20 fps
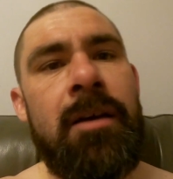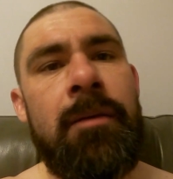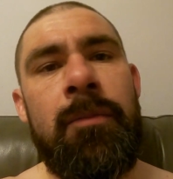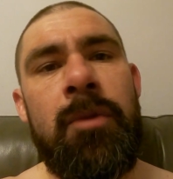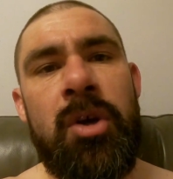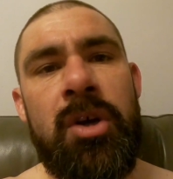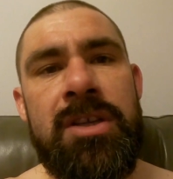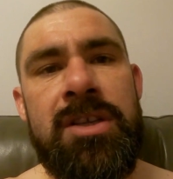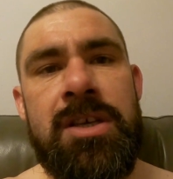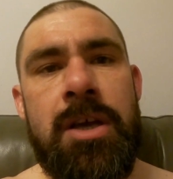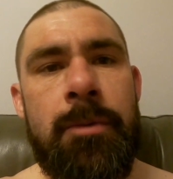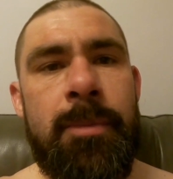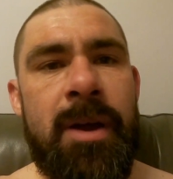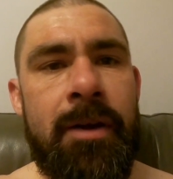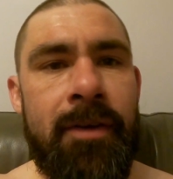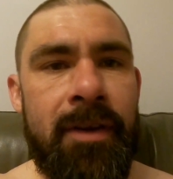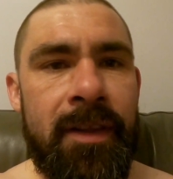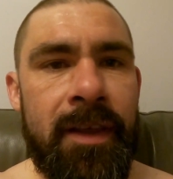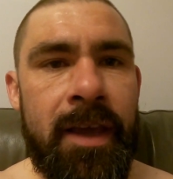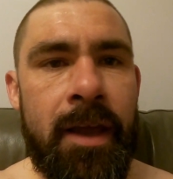I'm looking to go
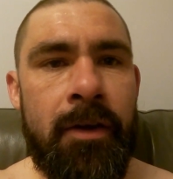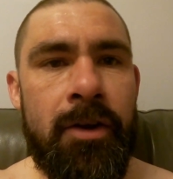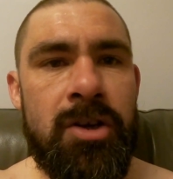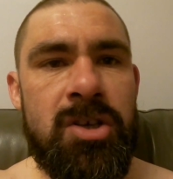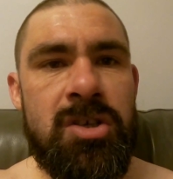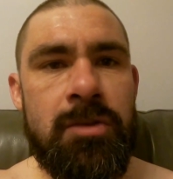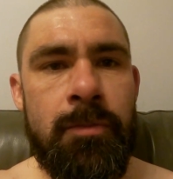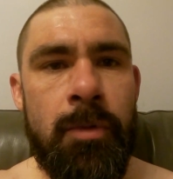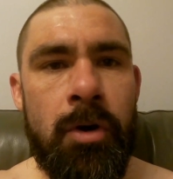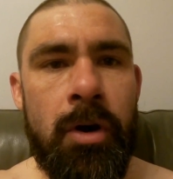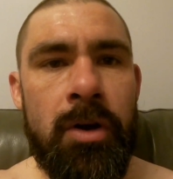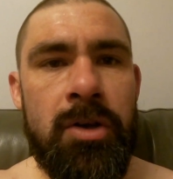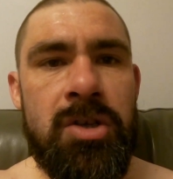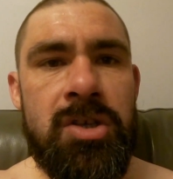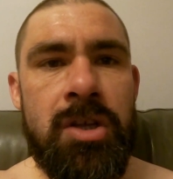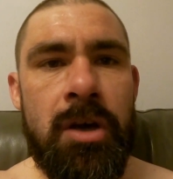back around the garage tomorrow to